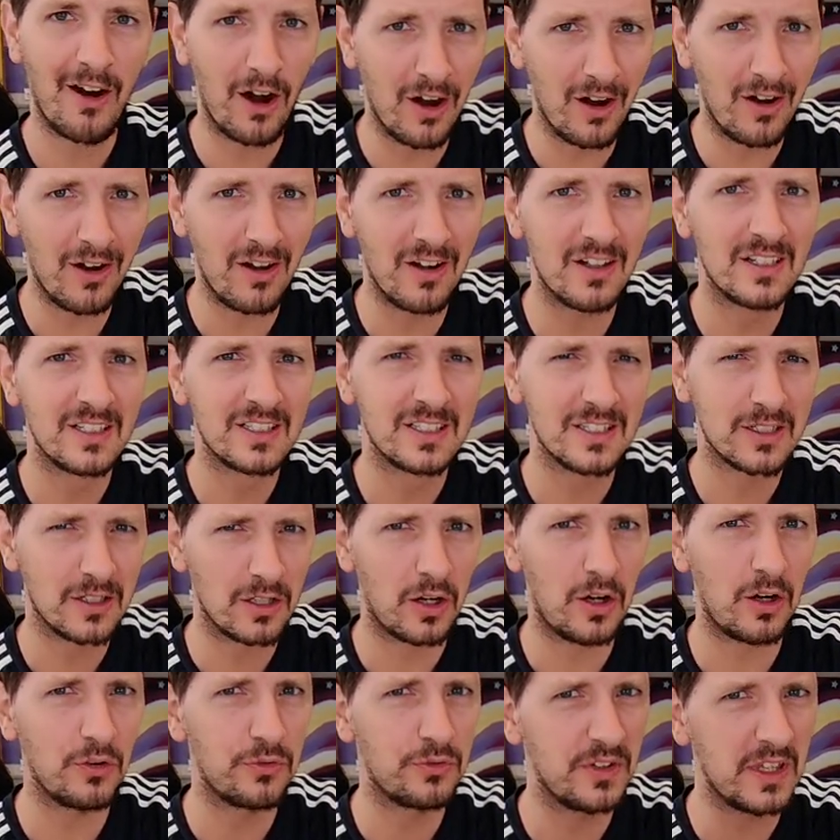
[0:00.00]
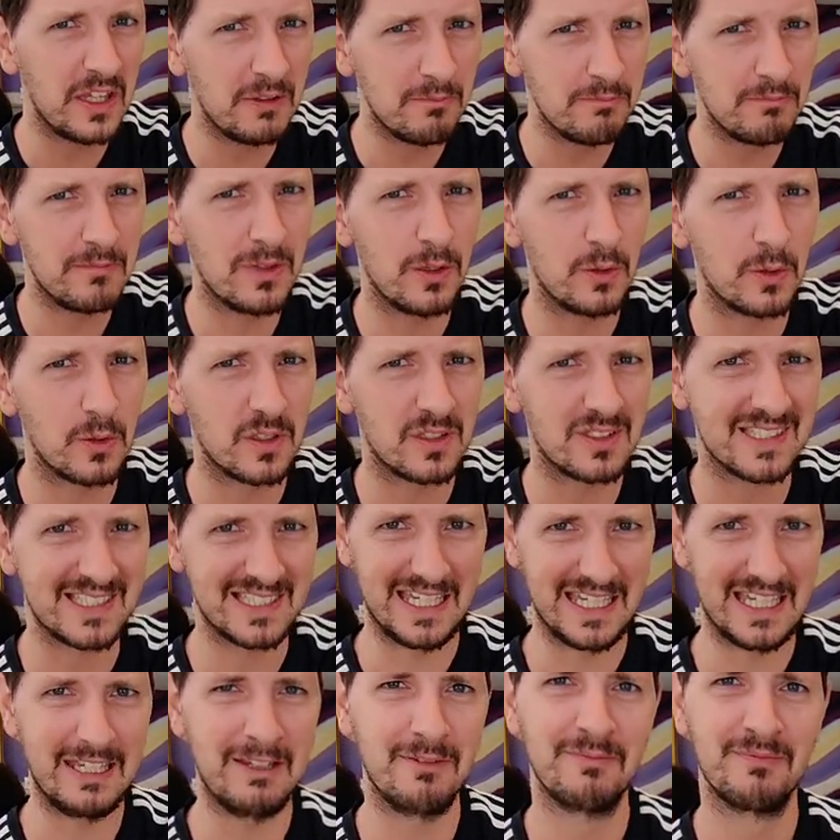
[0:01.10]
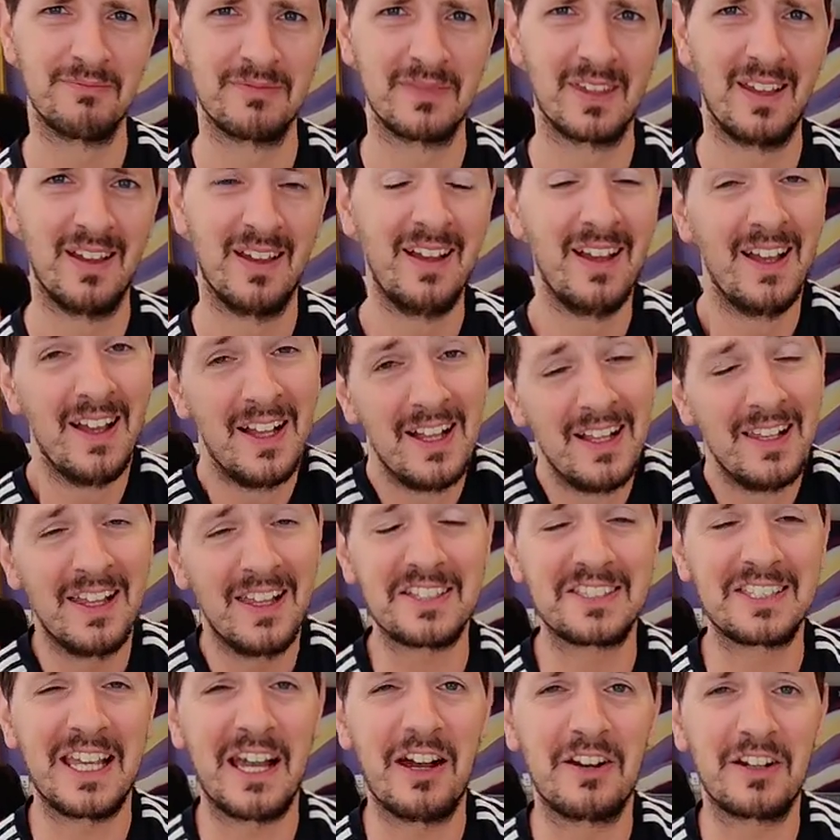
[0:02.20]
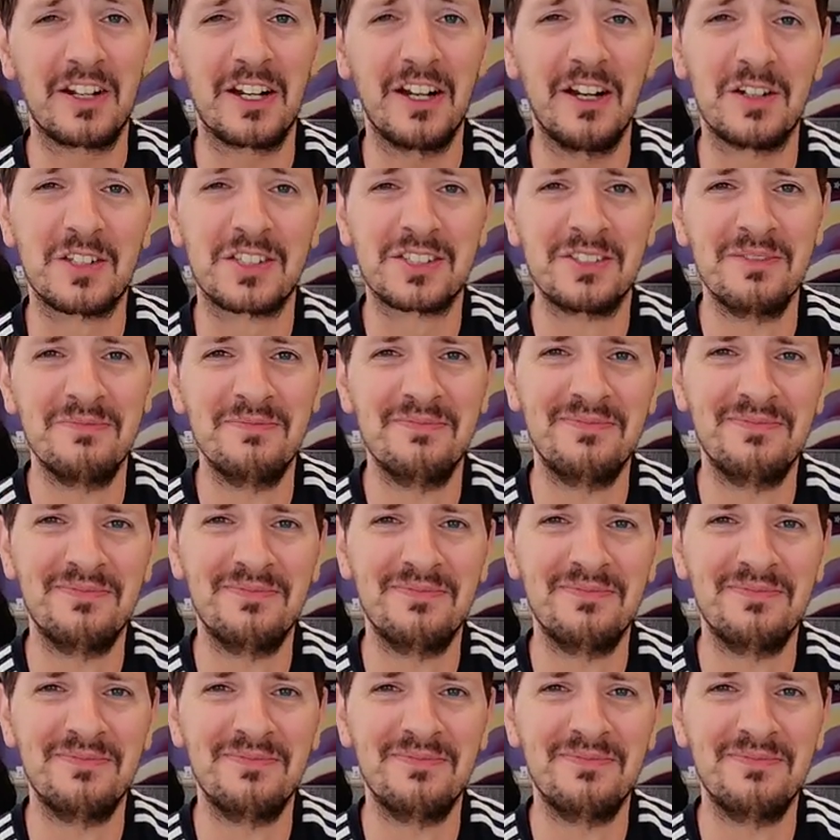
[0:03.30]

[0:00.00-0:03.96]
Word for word: hot coffee milk tea. Let's see how it goes.